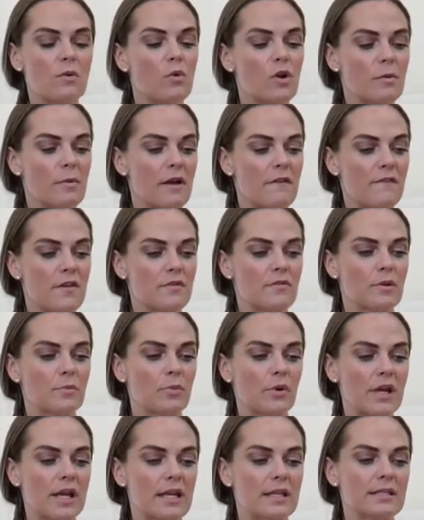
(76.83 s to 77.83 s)
One of my favorite
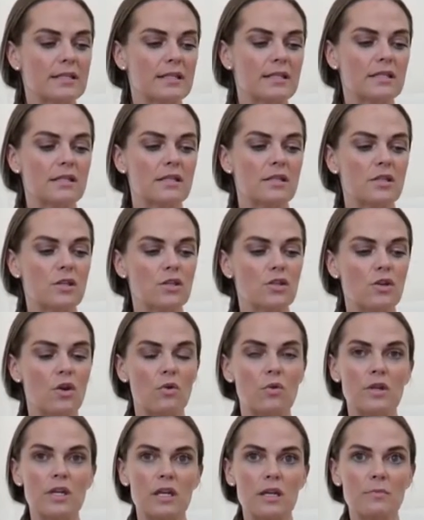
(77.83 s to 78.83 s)
brands is the
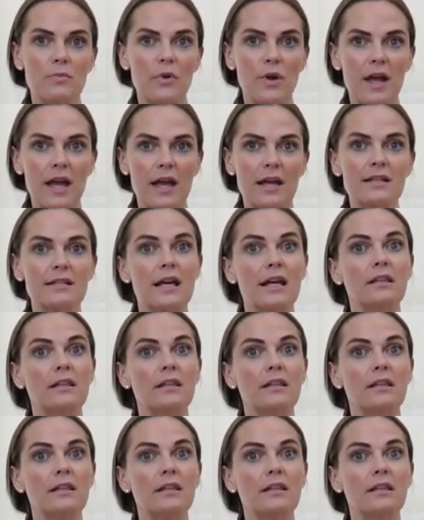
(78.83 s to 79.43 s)
Yogi brand.